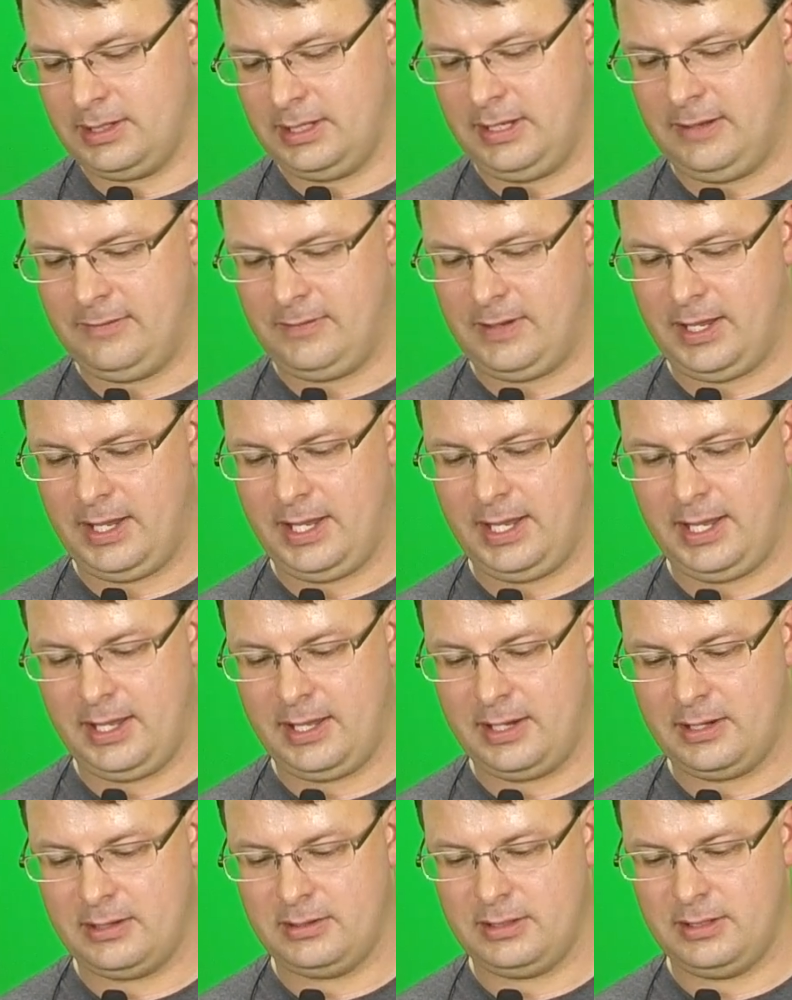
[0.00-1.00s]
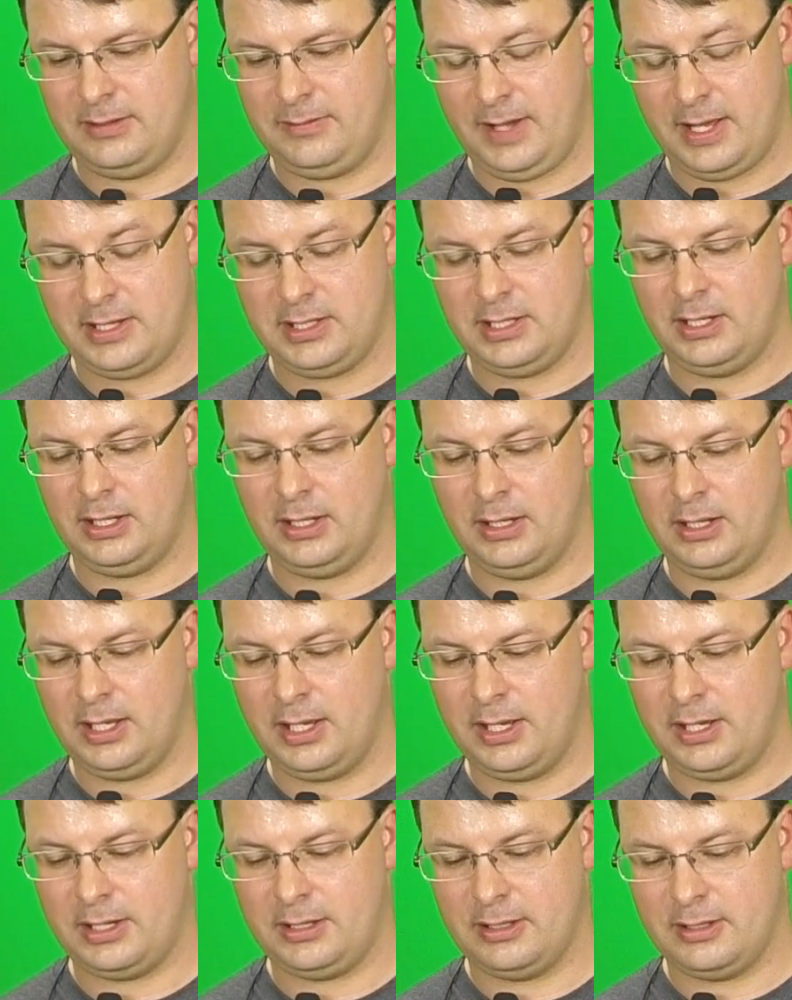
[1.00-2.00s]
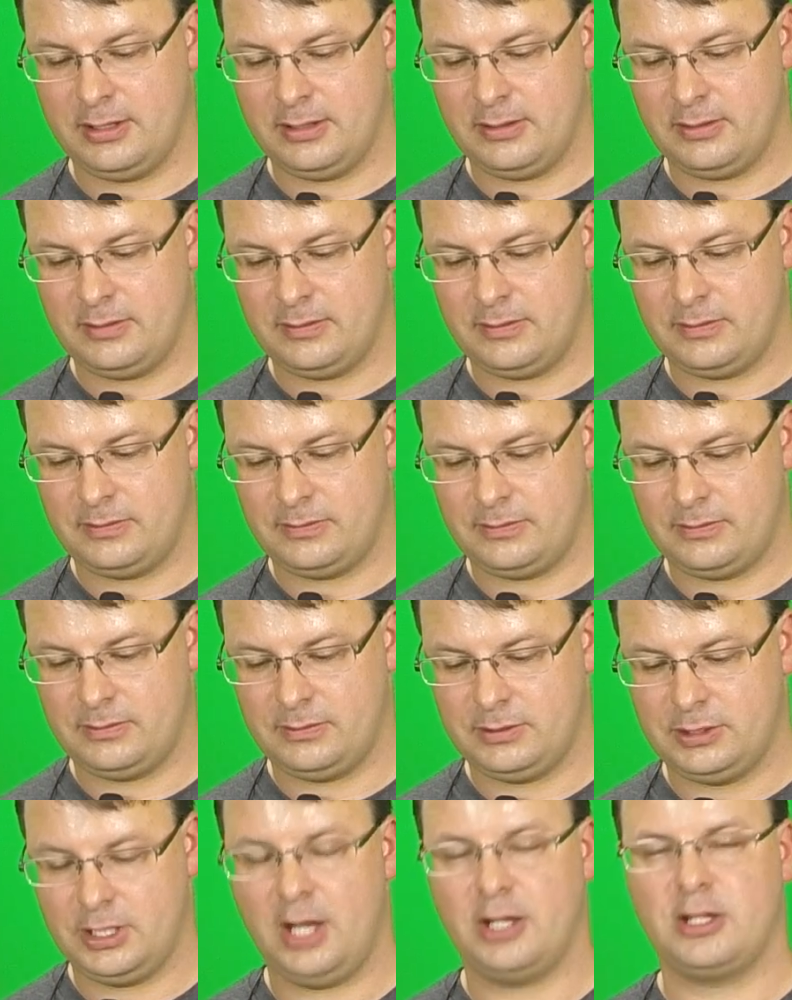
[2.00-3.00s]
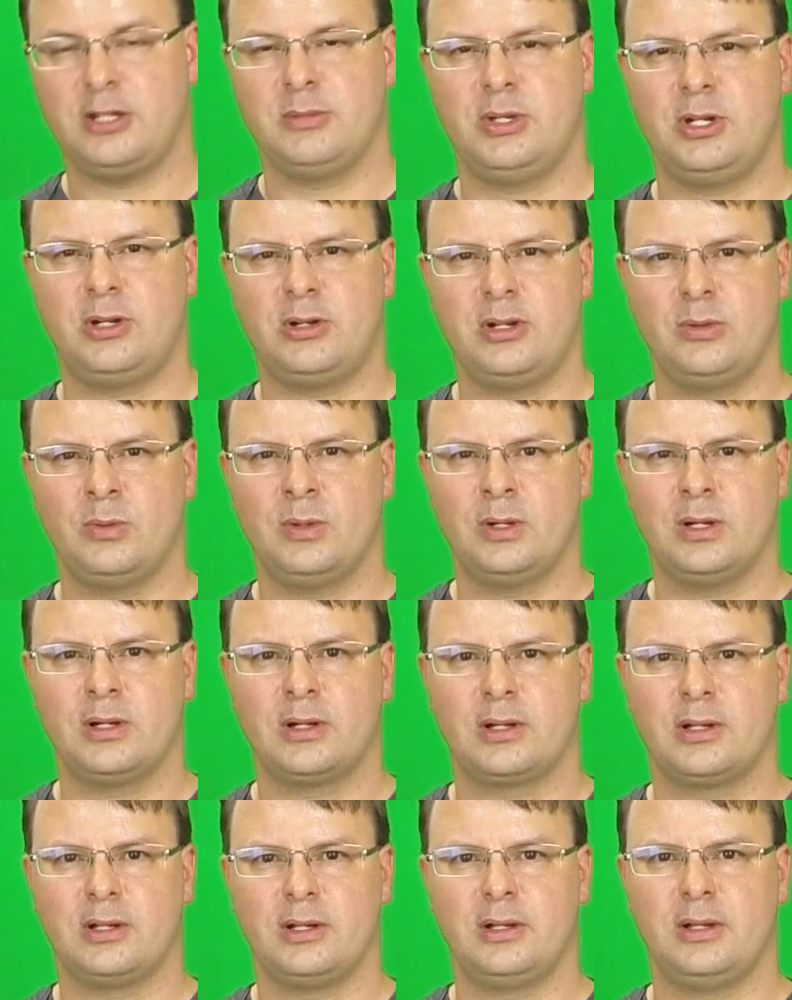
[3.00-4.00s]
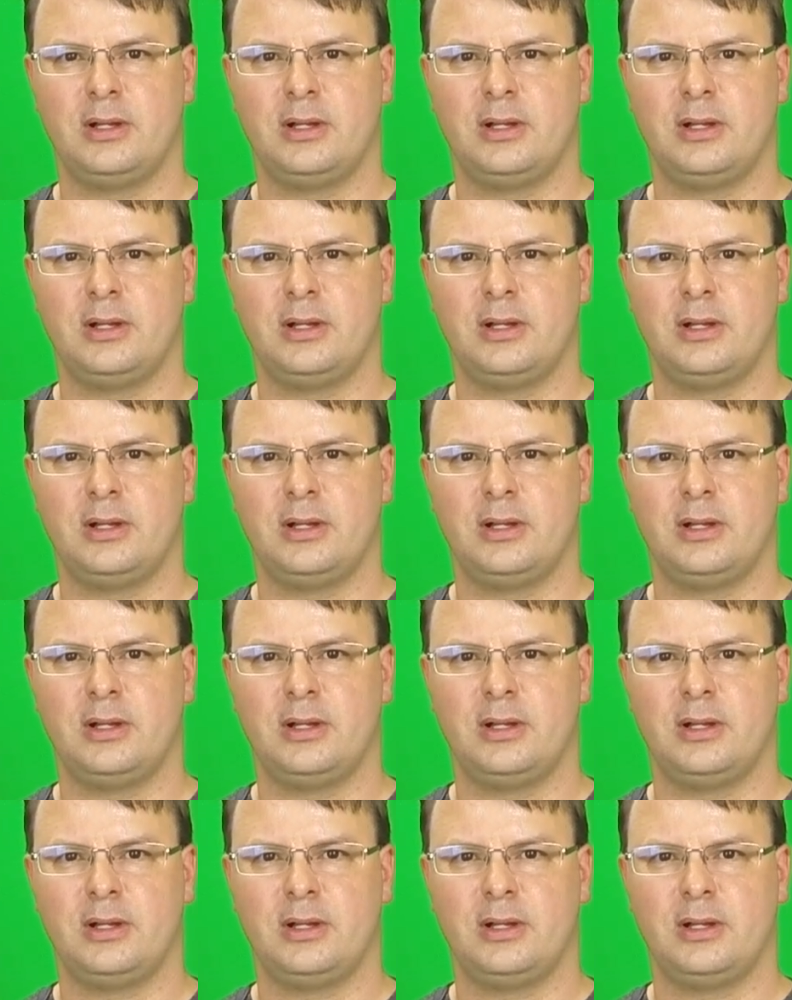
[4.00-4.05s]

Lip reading: If I did a lot of documentary work,